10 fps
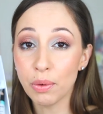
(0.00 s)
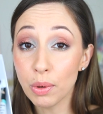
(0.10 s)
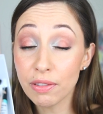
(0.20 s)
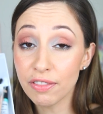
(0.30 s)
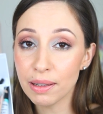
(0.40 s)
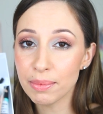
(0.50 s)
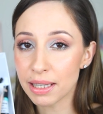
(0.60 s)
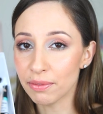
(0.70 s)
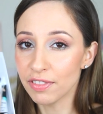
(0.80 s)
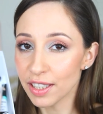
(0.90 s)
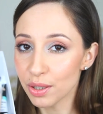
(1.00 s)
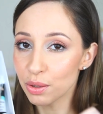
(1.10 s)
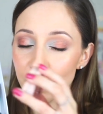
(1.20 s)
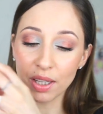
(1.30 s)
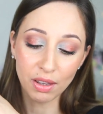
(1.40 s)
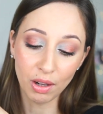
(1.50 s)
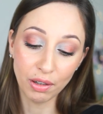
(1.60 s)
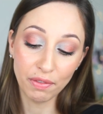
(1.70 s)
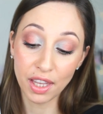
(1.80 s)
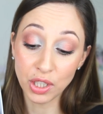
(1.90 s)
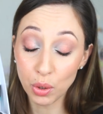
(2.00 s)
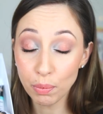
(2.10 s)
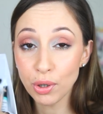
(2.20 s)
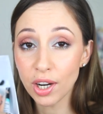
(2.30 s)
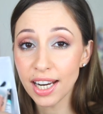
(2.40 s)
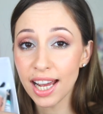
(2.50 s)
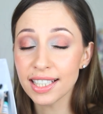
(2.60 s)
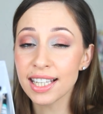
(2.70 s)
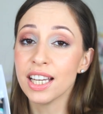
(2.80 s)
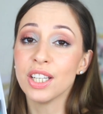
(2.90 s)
I will film some videos with all of the new products,